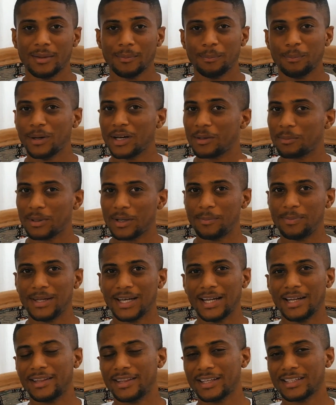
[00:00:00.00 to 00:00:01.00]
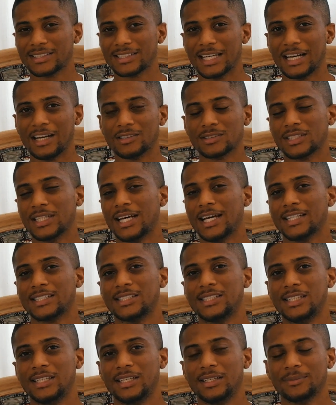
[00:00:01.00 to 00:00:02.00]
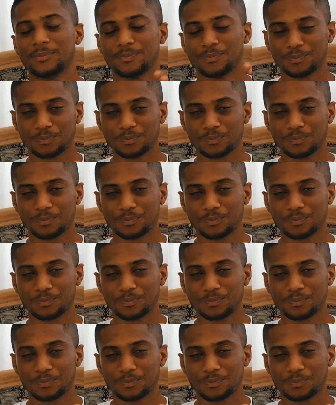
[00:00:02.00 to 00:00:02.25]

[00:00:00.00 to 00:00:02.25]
but by planning things out, actually